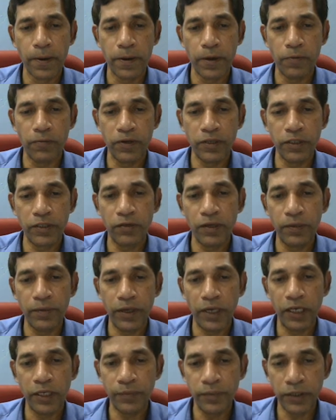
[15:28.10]
once you have
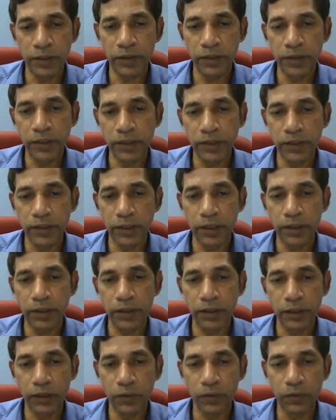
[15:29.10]
eliminated the
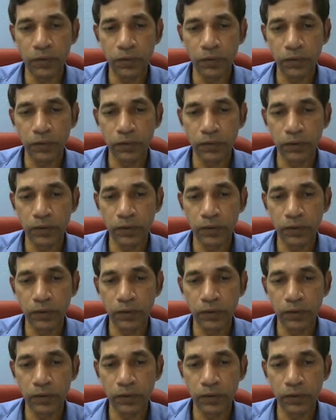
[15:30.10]
state Q,